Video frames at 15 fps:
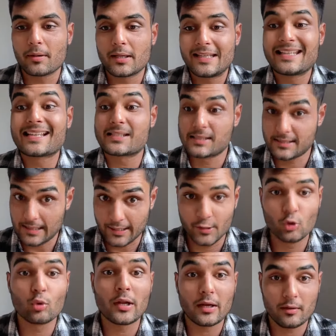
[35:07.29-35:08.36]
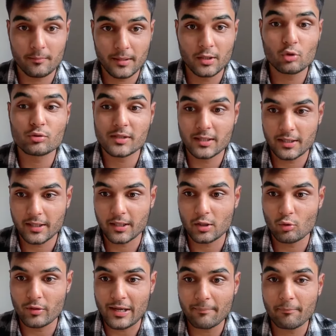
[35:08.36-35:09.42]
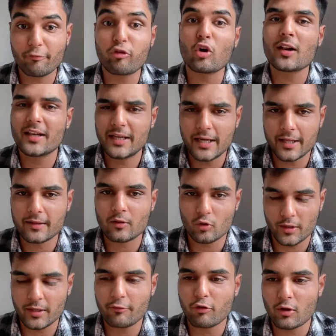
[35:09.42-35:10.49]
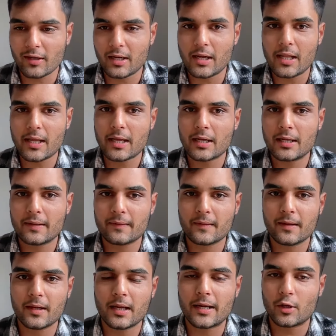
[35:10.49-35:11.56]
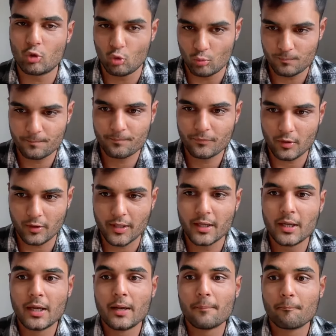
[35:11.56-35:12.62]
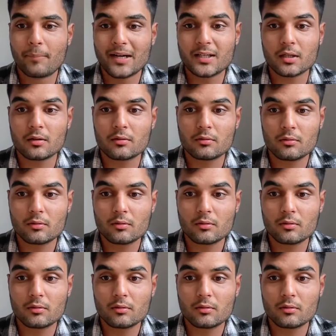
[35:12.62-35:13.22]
Yes, I do recommend using LinkQ app for reading. Okay, for reading and listening, I do. Okay, but